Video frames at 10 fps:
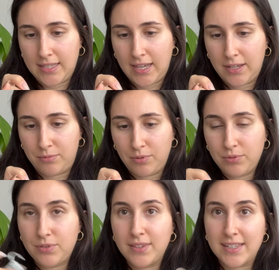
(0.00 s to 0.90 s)
I had wrote
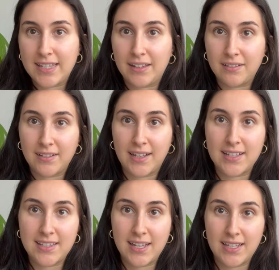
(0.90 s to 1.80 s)
to the seller and I
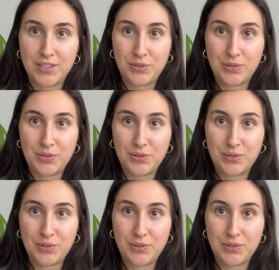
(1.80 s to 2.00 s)
said,